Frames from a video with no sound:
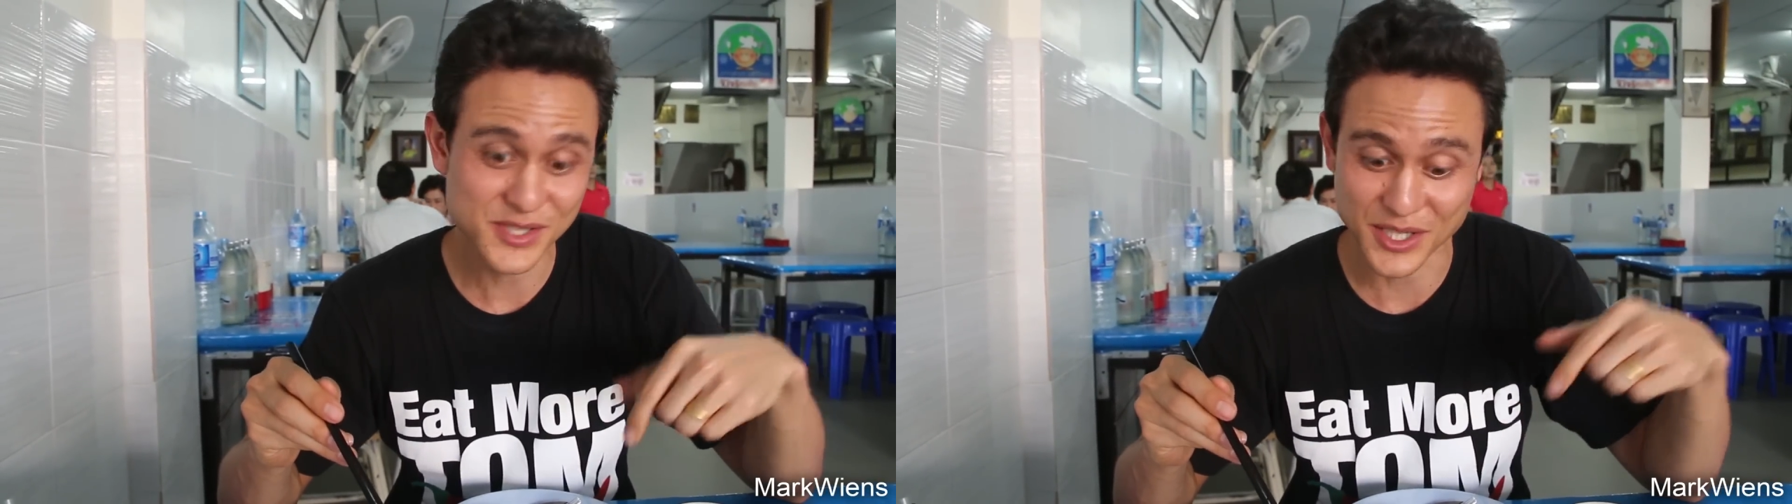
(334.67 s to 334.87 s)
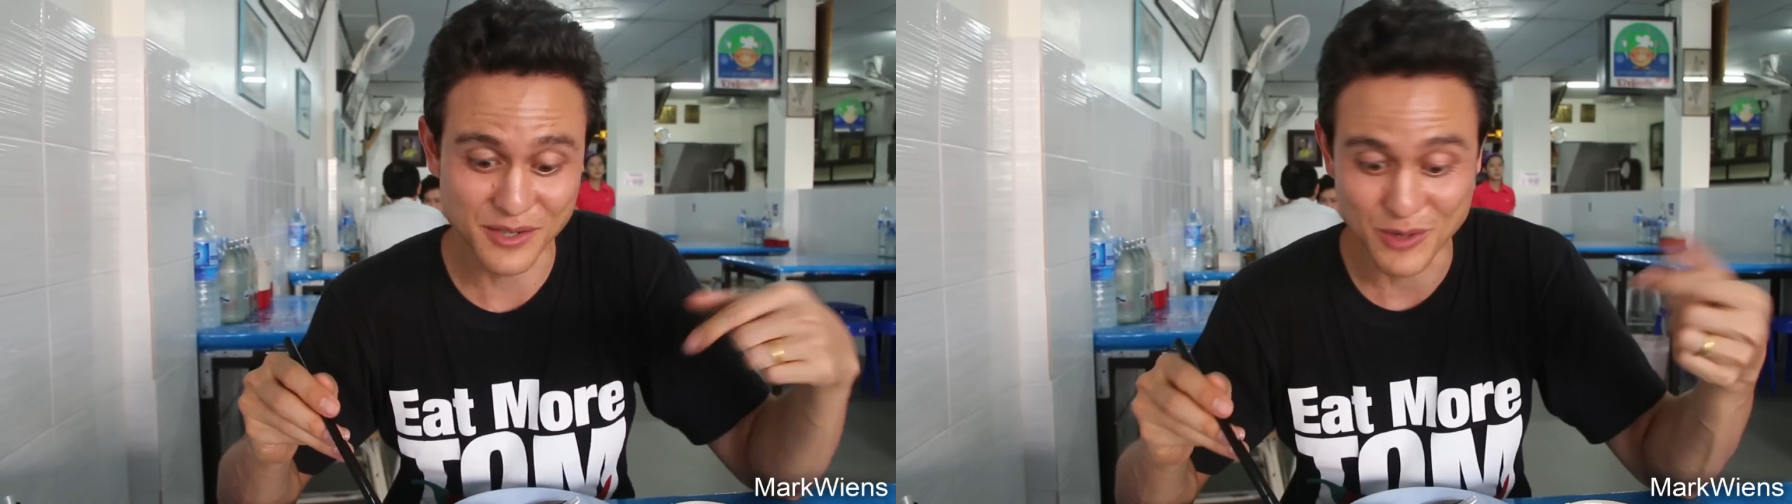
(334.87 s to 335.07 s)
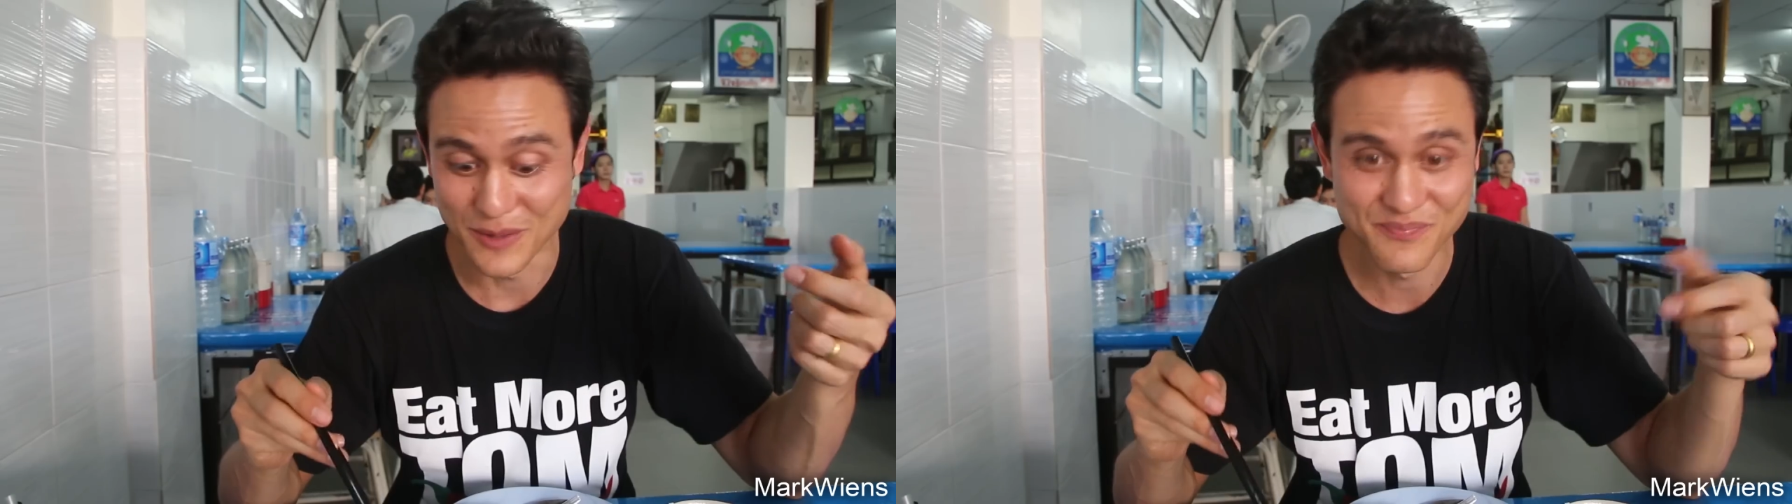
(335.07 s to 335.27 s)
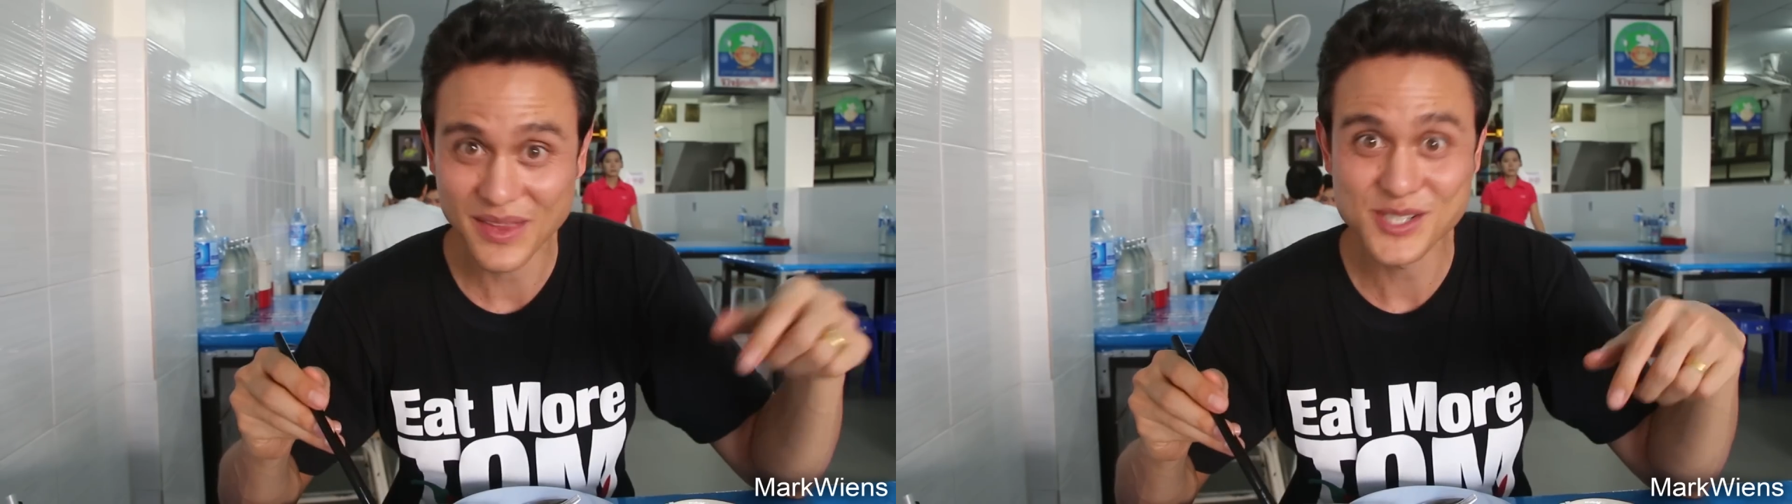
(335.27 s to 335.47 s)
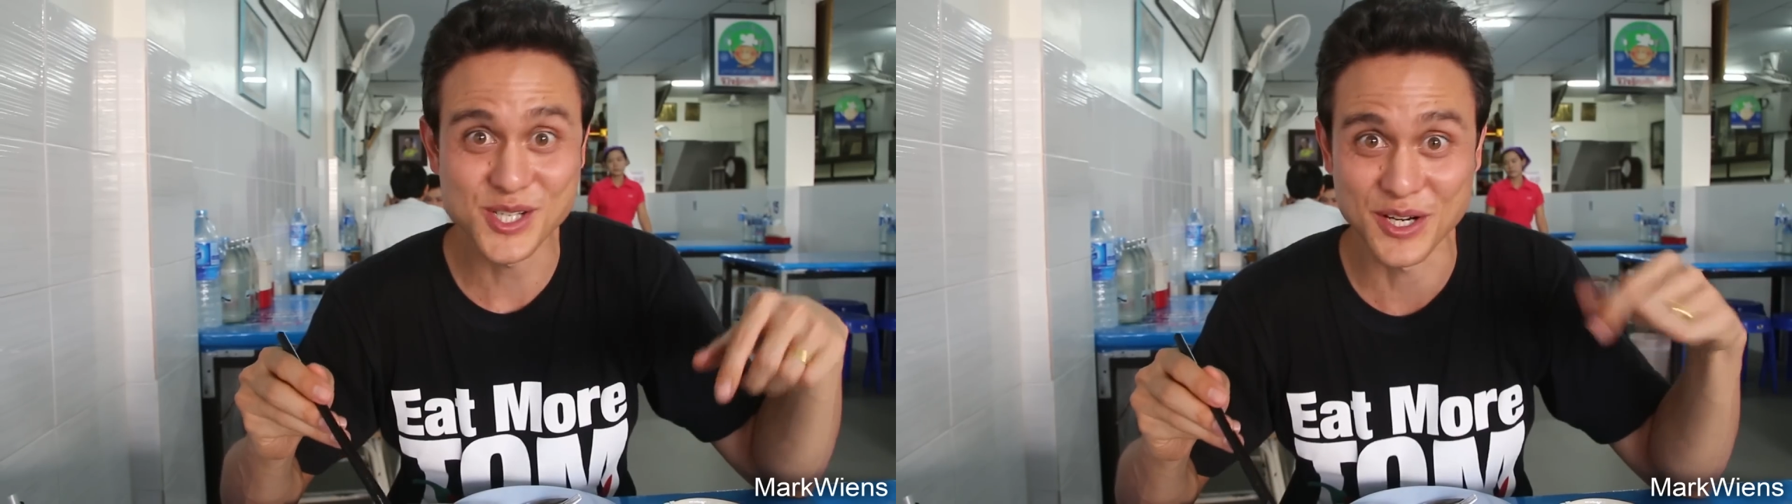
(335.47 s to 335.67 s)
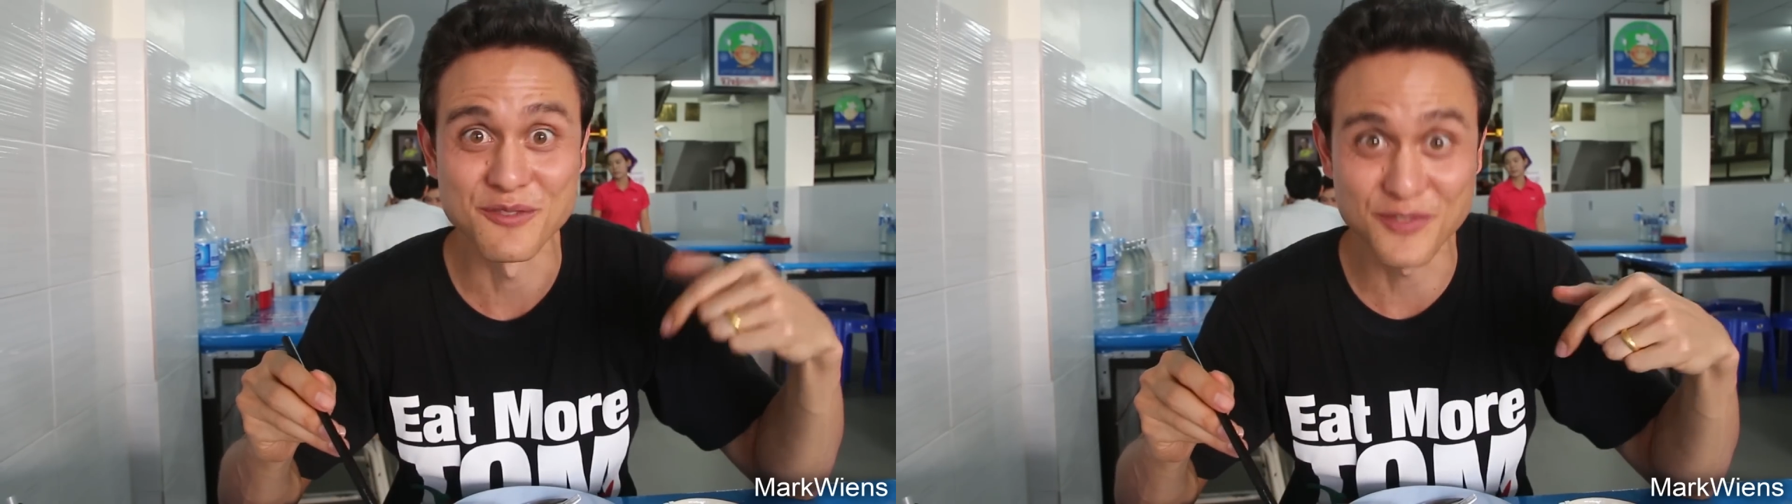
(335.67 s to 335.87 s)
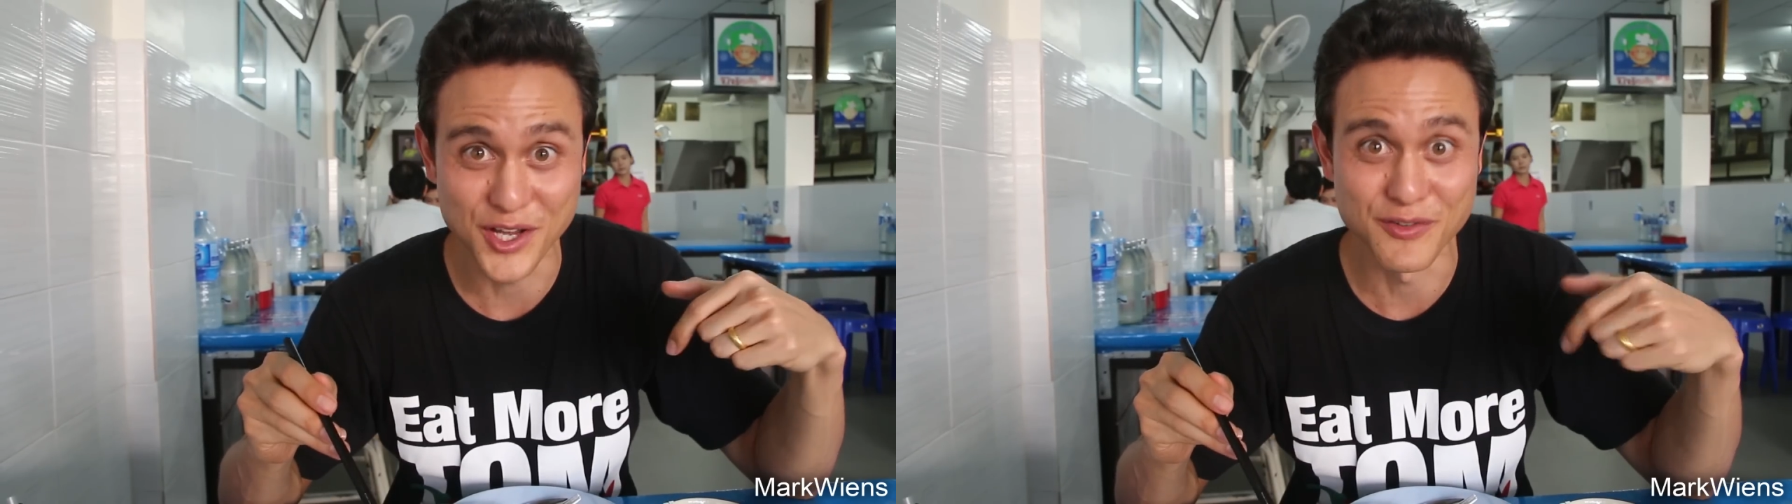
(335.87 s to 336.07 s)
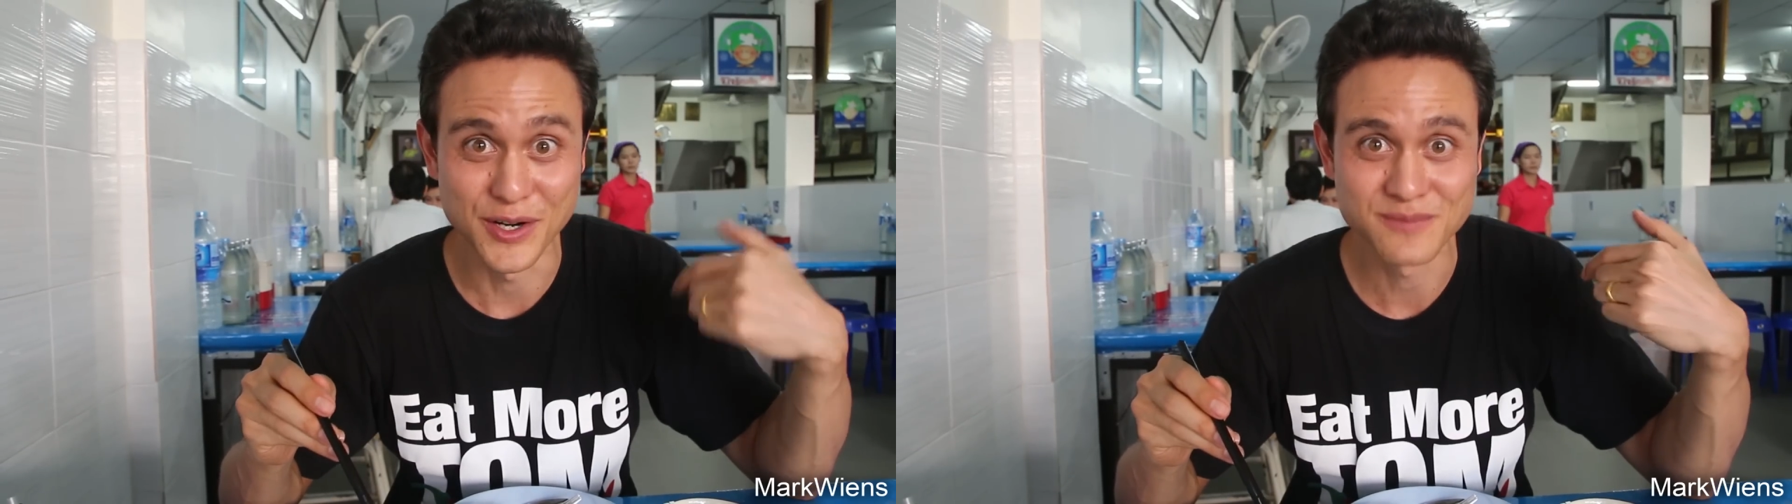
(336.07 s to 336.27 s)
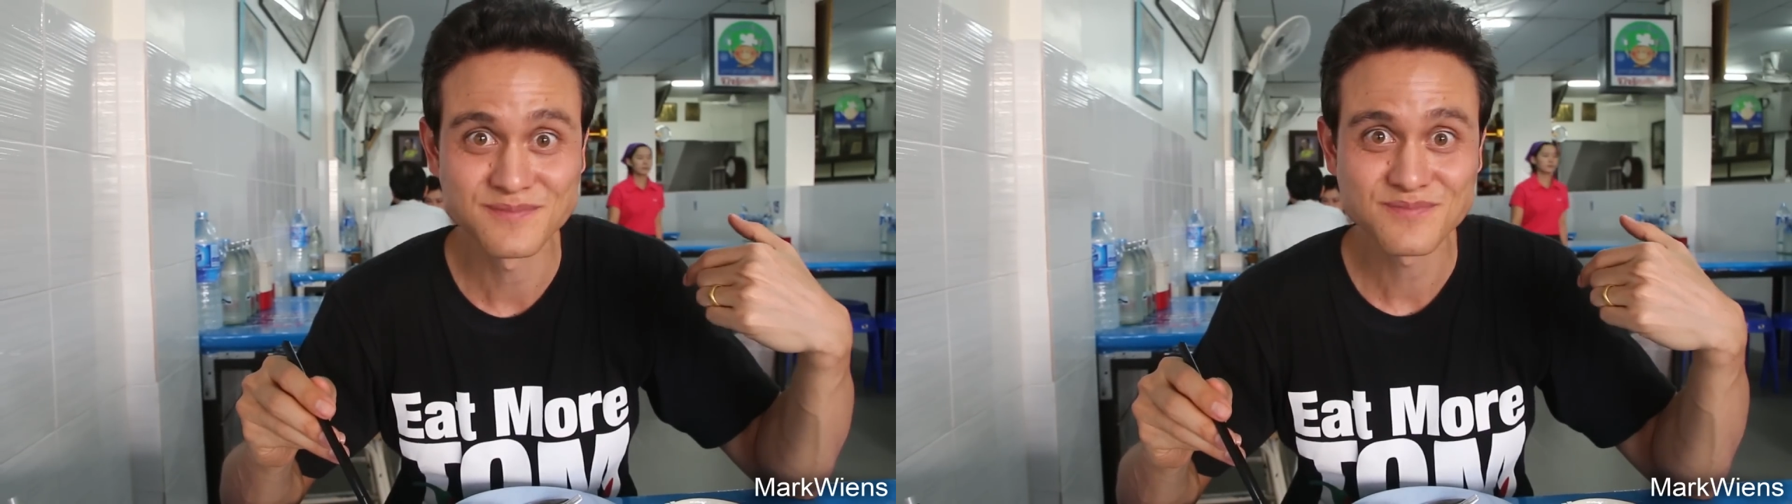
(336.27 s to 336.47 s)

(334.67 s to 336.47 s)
chicken flavor.